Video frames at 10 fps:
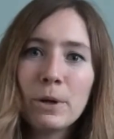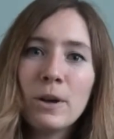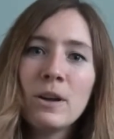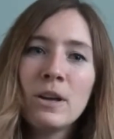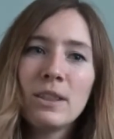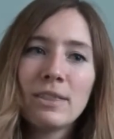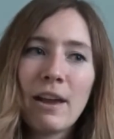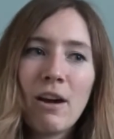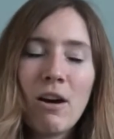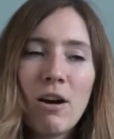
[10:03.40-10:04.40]
but
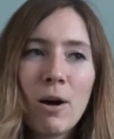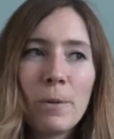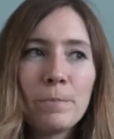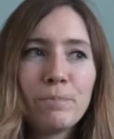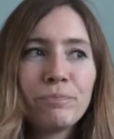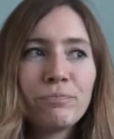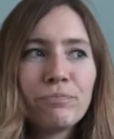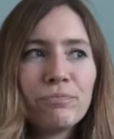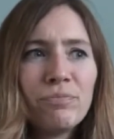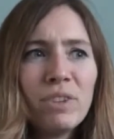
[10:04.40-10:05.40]
there are
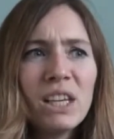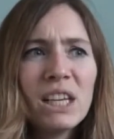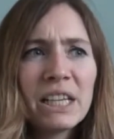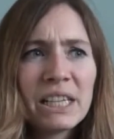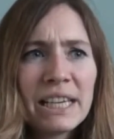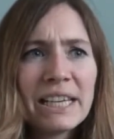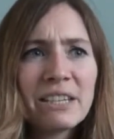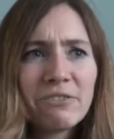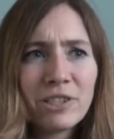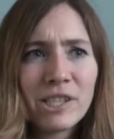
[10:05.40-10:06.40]
clear
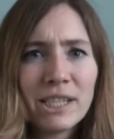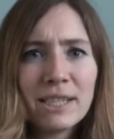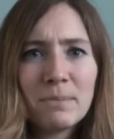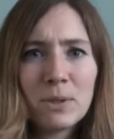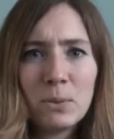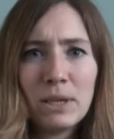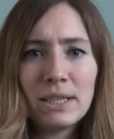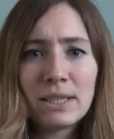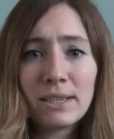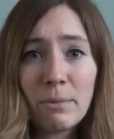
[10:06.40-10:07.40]
differences
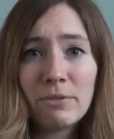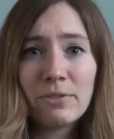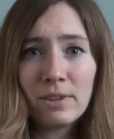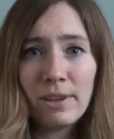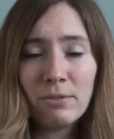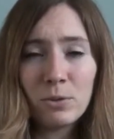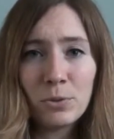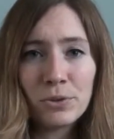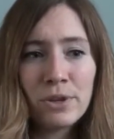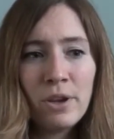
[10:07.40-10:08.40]
between some of the
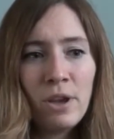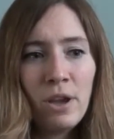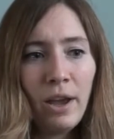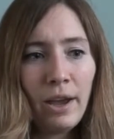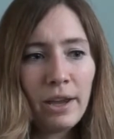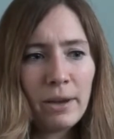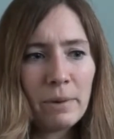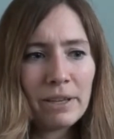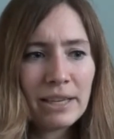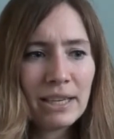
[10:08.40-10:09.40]
levels.
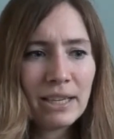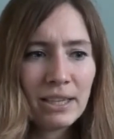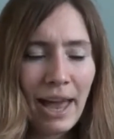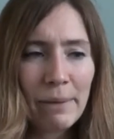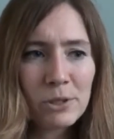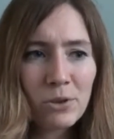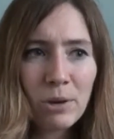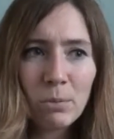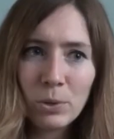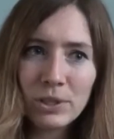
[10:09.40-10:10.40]
I think in the Amazon
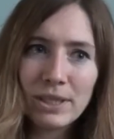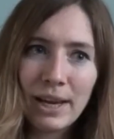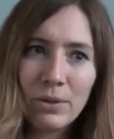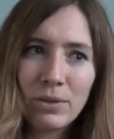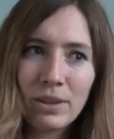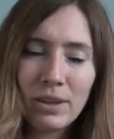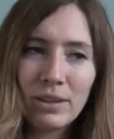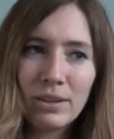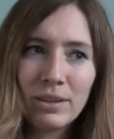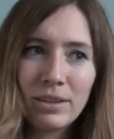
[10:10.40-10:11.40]
I pointed out
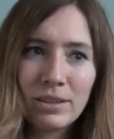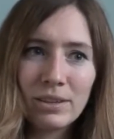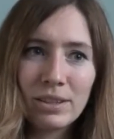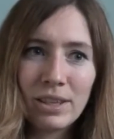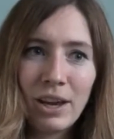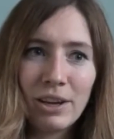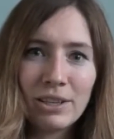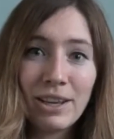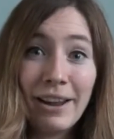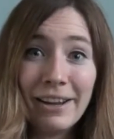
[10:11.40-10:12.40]
that I
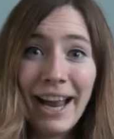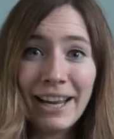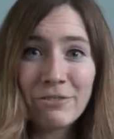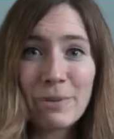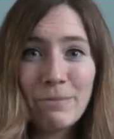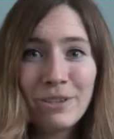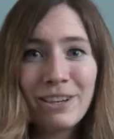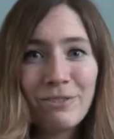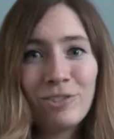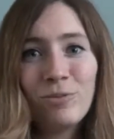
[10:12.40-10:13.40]
had remembered,
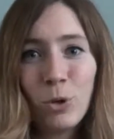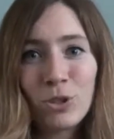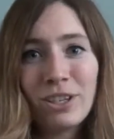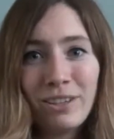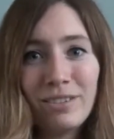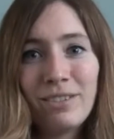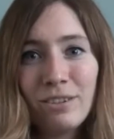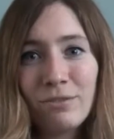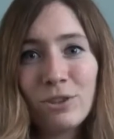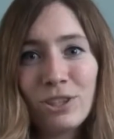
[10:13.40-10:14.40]
and watching
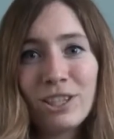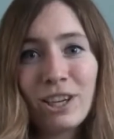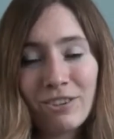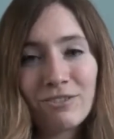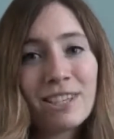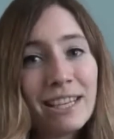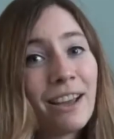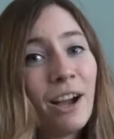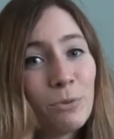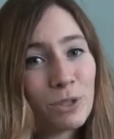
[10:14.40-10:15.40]
the footage I can see
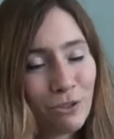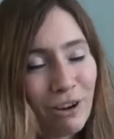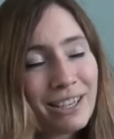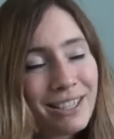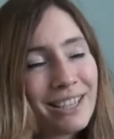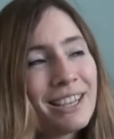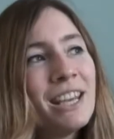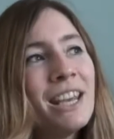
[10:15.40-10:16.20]
that I was correct in it.